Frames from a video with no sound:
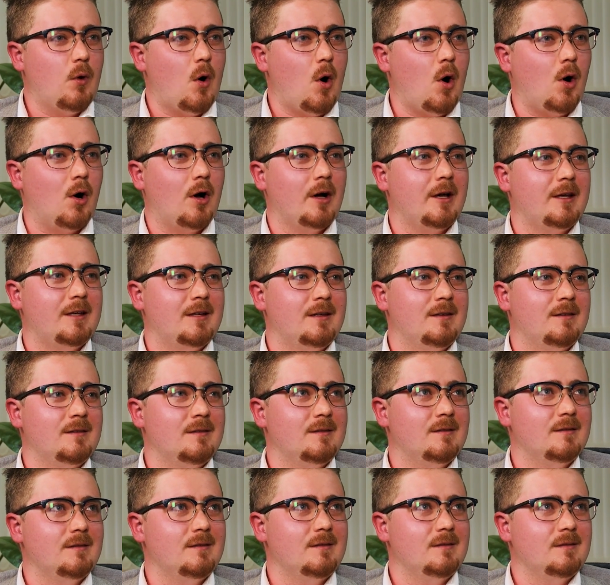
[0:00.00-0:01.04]

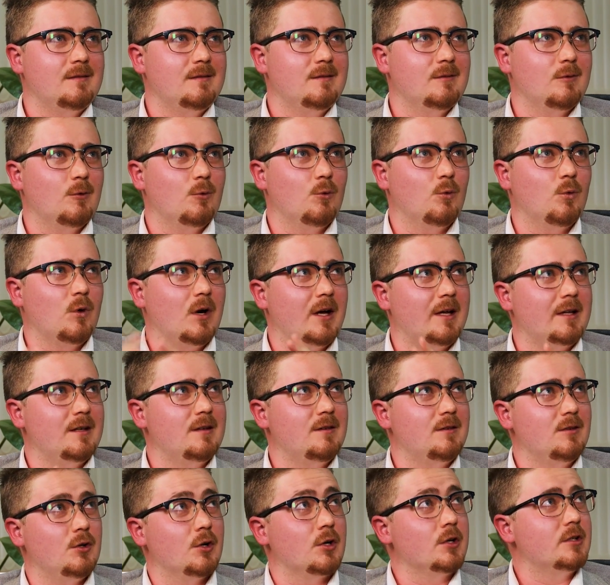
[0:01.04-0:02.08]
on
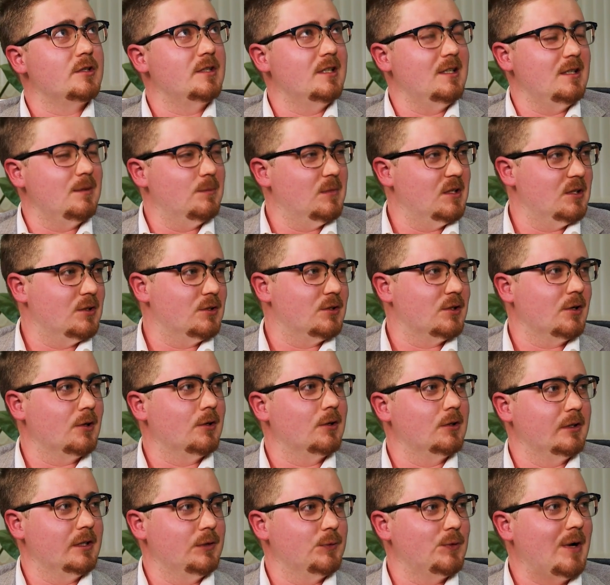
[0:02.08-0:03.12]
what your team
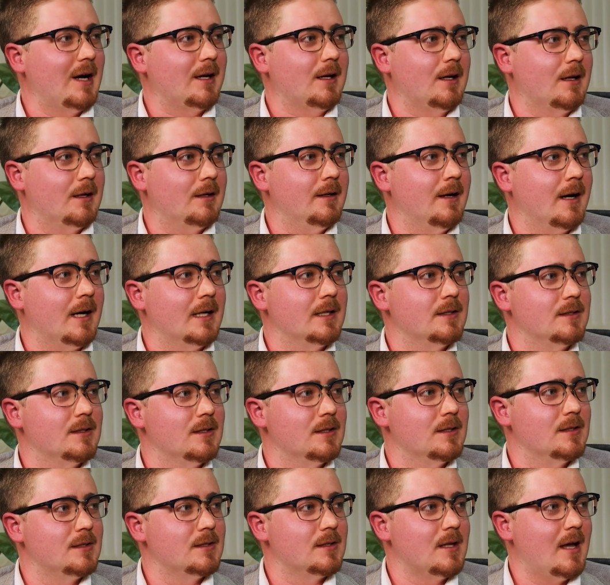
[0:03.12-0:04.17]
internally
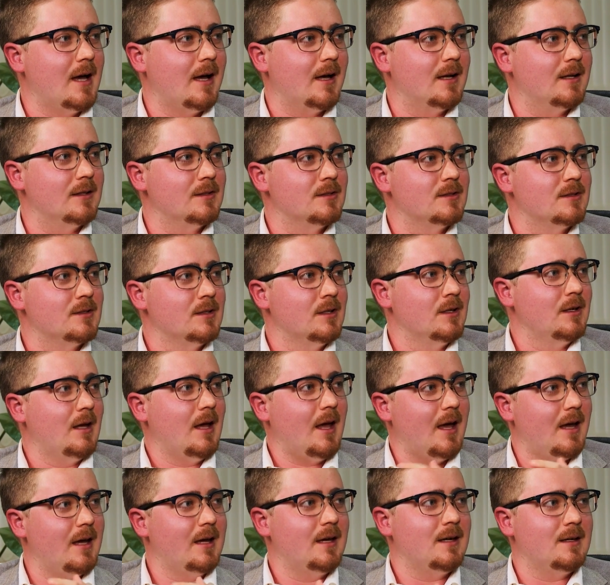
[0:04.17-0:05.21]
recognizes as,
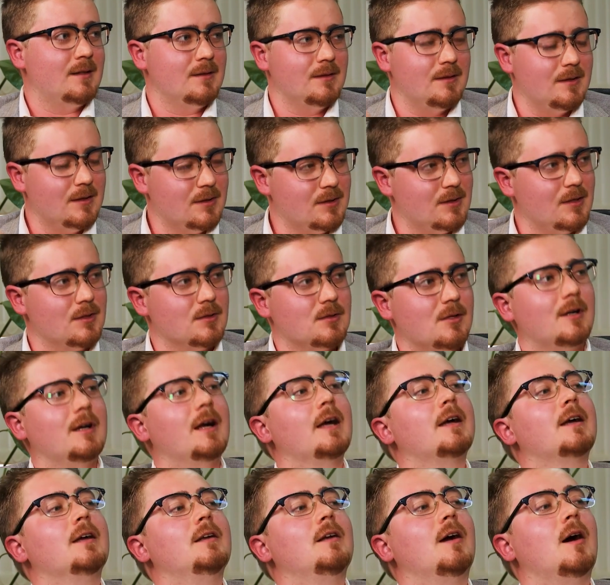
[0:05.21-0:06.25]
hey, this is our
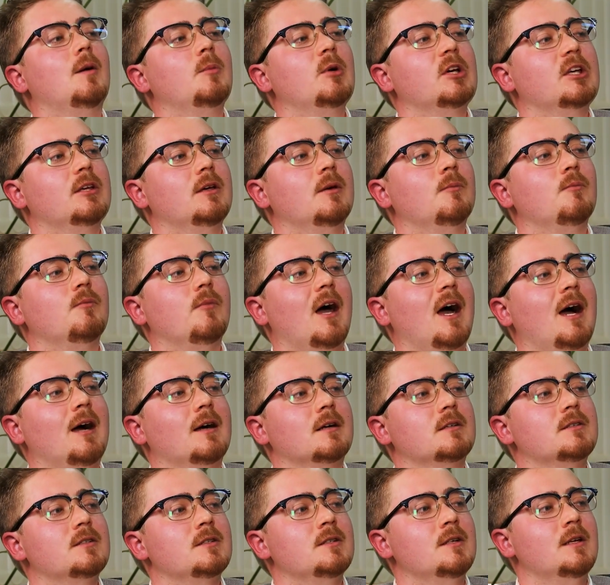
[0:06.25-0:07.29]
economic
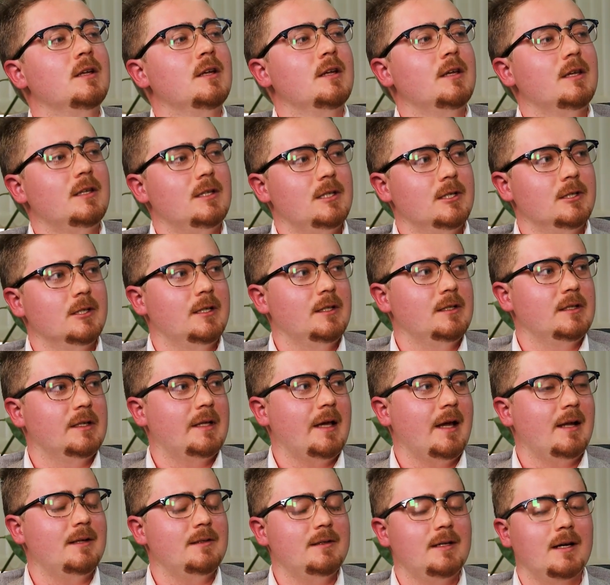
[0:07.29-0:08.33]
impact here in
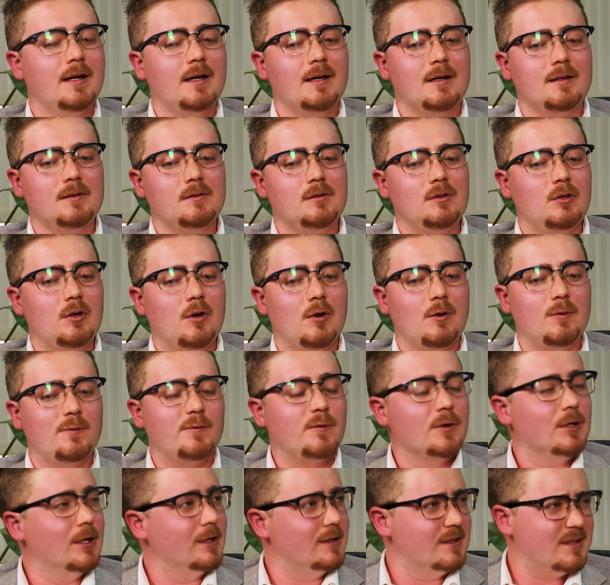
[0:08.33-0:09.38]
Kenya?
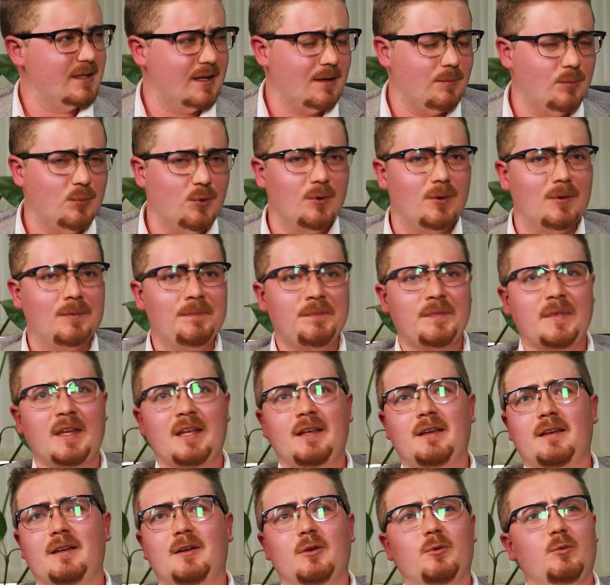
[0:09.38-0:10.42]
For example,
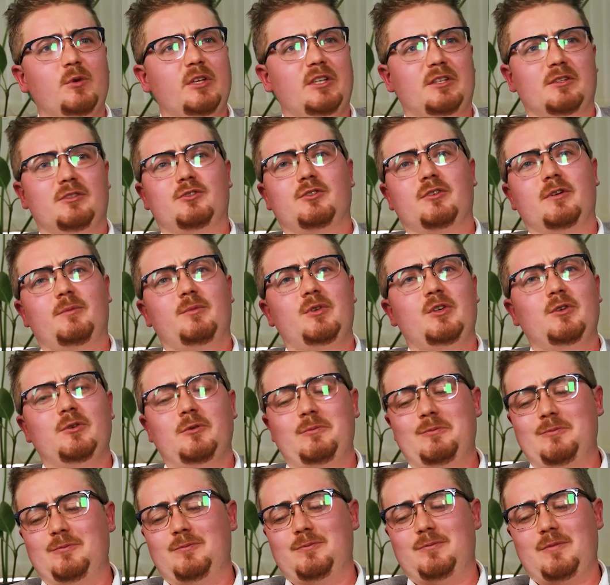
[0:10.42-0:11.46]
we
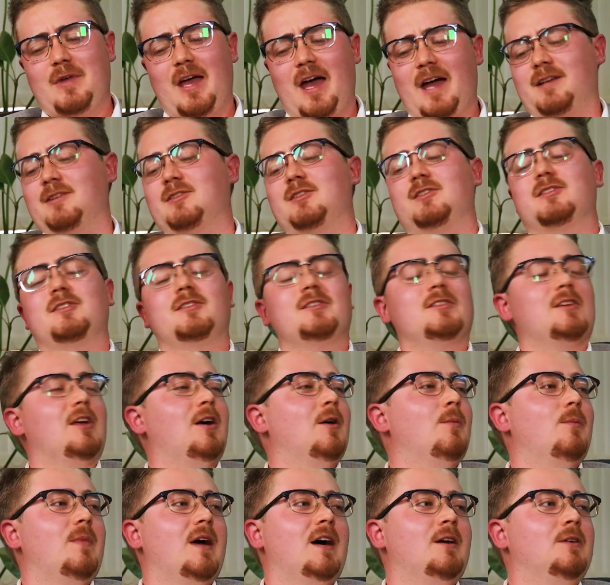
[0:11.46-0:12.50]
contribute X
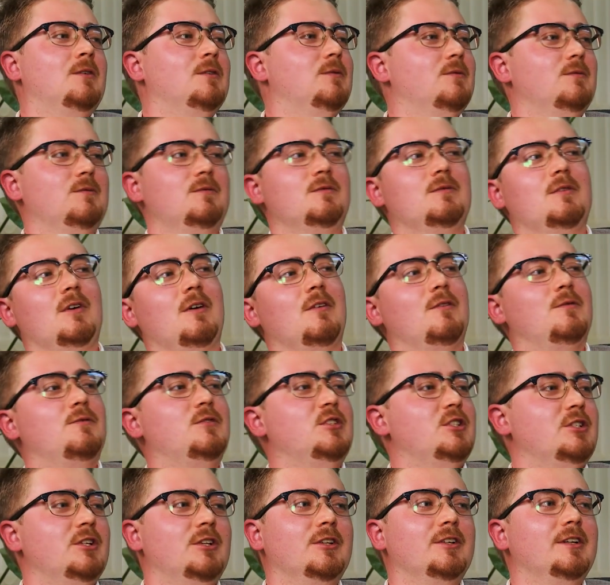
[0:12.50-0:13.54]
amount of
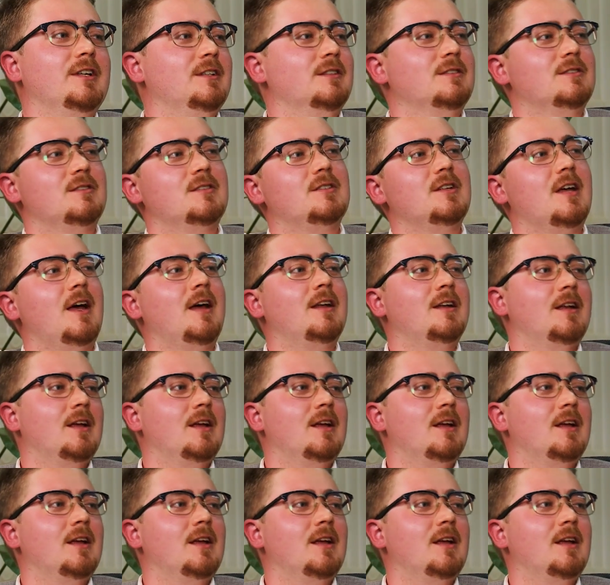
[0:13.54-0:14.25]
shillings to